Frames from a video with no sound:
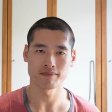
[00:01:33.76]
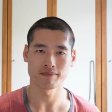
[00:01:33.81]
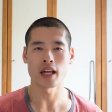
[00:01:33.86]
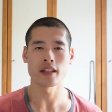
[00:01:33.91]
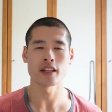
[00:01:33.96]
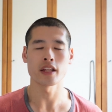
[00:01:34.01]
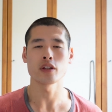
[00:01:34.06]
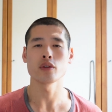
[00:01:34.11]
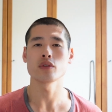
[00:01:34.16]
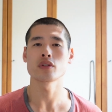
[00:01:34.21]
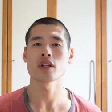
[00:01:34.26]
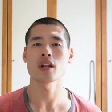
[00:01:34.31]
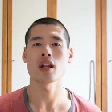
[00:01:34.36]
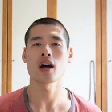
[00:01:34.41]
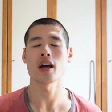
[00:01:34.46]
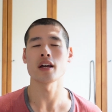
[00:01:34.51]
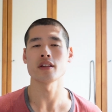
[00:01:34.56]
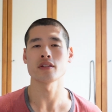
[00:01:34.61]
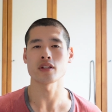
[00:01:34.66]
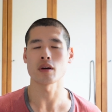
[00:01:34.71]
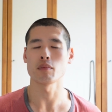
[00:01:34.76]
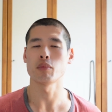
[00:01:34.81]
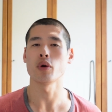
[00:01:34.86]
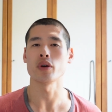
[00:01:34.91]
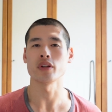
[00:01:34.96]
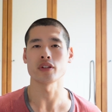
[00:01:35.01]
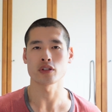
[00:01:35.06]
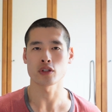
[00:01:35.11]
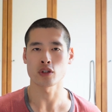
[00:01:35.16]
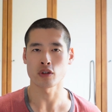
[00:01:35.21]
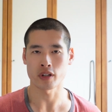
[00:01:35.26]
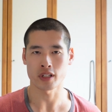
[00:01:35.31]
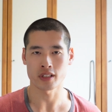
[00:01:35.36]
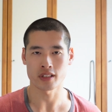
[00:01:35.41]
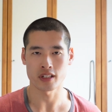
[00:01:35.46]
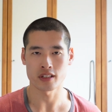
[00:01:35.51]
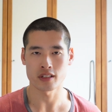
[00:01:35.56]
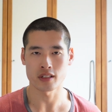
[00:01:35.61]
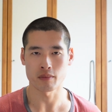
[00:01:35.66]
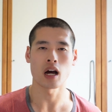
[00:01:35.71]
and they utilize a point scoring
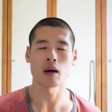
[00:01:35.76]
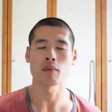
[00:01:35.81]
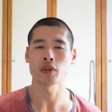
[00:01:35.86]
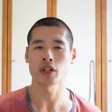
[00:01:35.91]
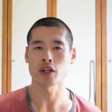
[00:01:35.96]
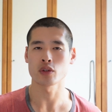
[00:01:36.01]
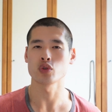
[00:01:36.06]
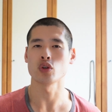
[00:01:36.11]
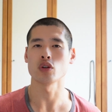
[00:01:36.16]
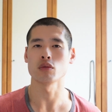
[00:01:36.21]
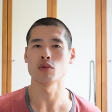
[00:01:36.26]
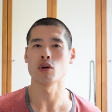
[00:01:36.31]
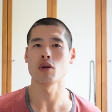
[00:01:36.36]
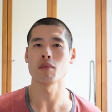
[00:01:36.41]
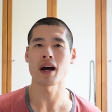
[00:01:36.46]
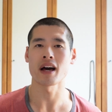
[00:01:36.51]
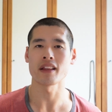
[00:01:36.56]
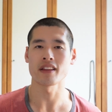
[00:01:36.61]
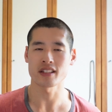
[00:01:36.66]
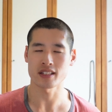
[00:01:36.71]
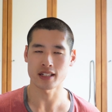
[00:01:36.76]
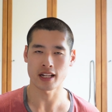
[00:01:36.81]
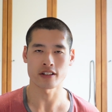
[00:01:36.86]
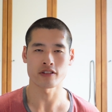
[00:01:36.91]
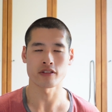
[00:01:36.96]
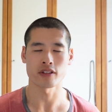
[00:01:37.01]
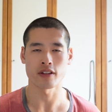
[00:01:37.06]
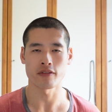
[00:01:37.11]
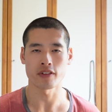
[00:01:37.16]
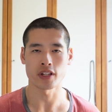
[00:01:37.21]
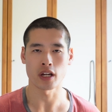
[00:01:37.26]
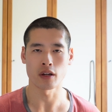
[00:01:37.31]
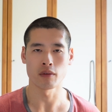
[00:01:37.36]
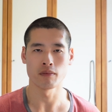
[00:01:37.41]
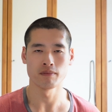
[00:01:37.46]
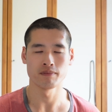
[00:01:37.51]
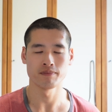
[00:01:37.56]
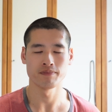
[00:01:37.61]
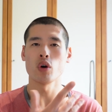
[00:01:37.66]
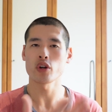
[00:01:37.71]
system. I'm going to talk more about this later in the video.
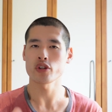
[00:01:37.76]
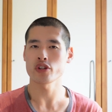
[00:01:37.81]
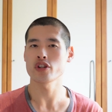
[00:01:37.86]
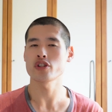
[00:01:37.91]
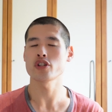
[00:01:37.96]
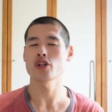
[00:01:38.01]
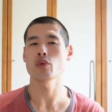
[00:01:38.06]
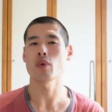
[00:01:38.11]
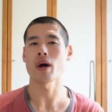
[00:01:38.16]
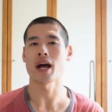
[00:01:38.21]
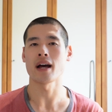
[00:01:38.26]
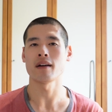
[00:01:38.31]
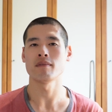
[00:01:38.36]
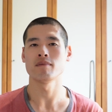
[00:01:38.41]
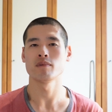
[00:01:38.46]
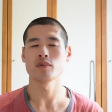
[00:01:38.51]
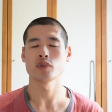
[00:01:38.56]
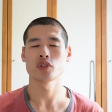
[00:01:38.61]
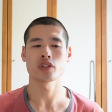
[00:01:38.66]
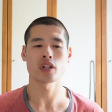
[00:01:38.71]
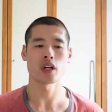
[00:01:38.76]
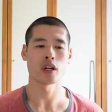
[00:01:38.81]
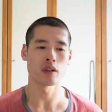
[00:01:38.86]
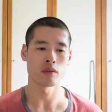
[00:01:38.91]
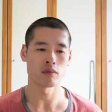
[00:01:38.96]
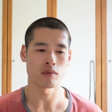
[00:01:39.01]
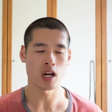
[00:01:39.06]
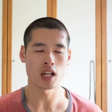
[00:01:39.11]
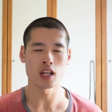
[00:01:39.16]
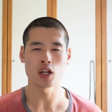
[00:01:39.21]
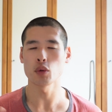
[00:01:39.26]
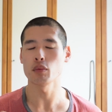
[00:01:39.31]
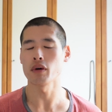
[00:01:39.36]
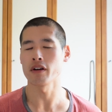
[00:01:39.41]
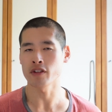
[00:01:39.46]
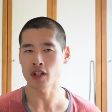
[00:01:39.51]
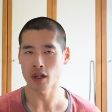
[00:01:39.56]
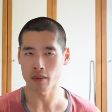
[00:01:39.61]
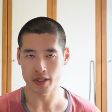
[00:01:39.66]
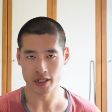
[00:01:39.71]
What should you wear? So a little bit
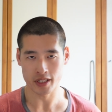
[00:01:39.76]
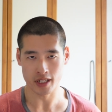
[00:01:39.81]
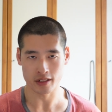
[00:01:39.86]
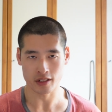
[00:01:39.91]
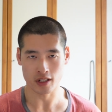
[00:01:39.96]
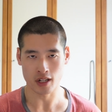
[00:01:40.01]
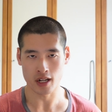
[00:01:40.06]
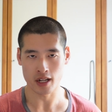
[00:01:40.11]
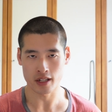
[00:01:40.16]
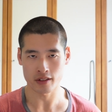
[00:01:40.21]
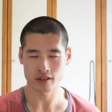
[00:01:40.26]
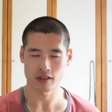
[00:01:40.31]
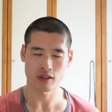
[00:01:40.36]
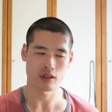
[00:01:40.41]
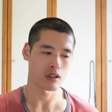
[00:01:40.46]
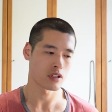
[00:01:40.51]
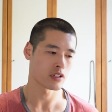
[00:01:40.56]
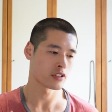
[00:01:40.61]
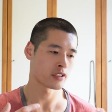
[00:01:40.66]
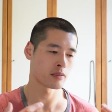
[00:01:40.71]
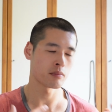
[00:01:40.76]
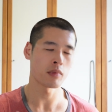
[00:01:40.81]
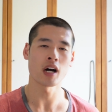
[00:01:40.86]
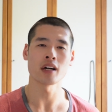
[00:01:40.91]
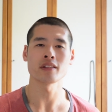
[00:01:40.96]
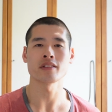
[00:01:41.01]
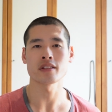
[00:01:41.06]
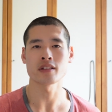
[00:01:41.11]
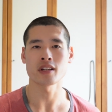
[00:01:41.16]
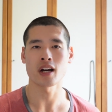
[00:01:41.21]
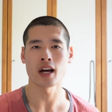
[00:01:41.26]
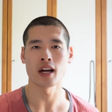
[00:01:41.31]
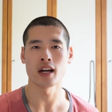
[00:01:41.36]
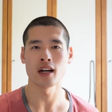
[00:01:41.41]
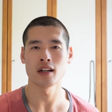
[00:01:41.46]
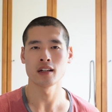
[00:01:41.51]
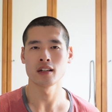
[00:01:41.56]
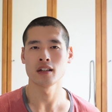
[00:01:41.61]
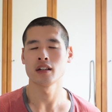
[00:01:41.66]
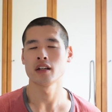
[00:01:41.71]
of common sense, guys. Smart
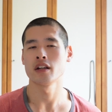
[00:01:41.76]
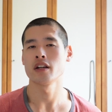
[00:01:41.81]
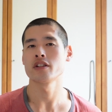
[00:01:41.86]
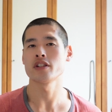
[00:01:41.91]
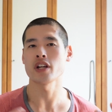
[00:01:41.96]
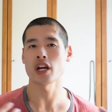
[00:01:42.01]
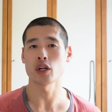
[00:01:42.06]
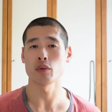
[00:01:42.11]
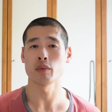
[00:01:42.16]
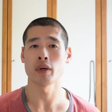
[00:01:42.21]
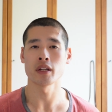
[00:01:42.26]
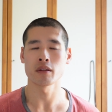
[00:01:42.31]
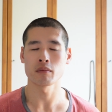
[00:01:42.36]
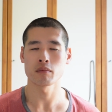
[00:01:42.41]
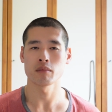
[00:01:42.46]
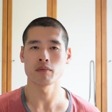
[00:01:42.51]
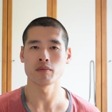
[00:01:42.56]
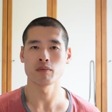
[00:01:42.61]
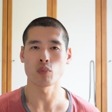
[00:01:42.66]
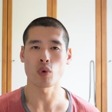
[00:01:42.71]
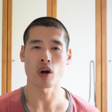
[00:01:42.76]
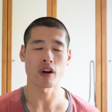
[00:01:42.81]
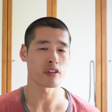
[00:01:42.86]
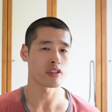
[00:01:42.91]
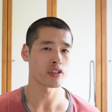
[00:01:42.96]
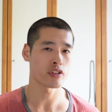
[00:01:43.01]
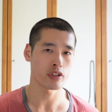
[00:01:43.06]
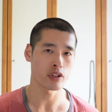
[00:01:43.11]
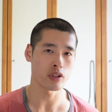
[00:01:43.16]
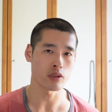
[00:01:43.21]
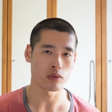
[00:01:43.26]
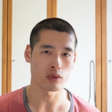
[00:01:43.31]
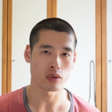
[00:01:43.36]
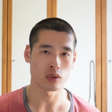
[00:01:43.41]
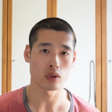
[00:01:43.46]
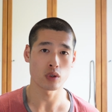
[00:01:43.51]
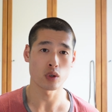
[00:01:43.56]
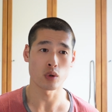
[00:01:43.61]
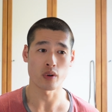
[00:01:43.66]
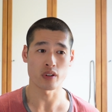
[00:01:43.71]
attire. Gentlemen, wear a suit
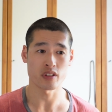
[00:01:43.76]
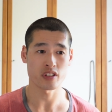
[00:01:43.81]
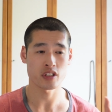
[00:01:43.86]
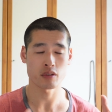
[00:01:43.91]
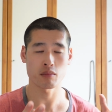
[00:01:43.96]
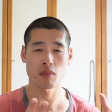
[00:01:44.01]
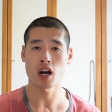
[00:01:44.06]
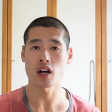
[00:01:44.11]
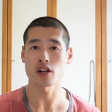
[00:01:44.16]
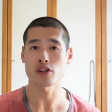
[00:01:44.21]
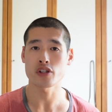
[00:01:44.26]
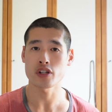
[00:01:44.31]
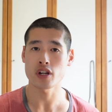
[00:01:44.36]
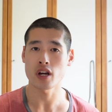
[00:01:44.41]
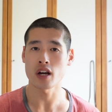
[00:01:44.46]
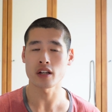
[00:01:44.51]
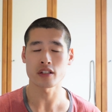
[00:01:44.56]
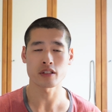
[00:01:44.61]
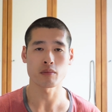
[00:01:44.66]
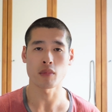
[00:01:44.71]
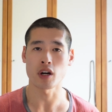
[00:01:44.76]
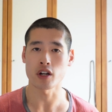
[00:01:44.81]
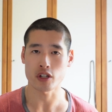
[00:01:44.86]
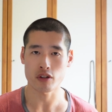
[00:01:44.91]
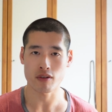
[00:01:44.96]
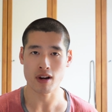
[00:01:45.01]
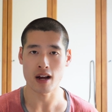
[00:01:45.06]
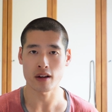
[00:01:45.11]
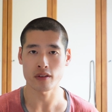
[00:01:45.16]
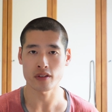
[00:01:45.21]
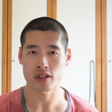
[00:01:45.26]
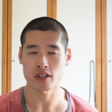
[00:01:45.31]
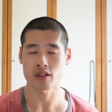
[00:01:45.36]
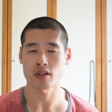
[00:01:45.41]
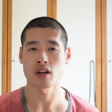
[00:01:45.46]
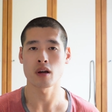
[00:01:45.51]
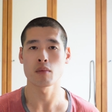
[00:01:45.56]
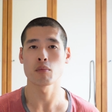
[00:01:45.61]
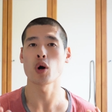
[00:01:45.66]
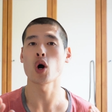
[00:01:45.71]
or a smart shirt, smart trousers,
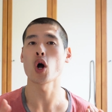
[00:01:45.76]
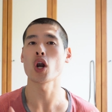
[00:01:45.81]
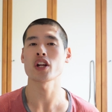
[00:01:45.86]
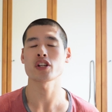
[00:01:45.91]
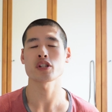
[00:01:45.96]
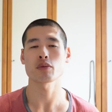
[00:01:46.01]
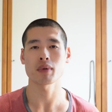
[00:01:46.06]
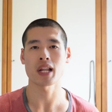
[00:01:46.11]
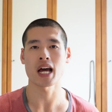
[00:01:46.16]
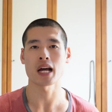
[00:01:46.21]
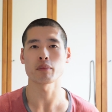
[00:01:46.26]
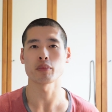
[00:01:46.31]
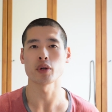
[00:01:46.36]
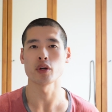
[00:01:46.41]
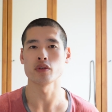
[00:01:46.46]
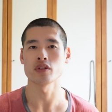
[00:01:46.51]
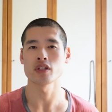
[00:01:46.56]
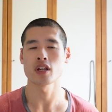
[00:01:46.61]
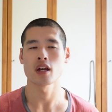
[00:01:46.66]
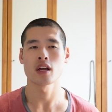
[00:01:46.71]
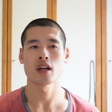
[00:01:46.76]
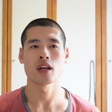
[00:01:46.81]
polished black boots.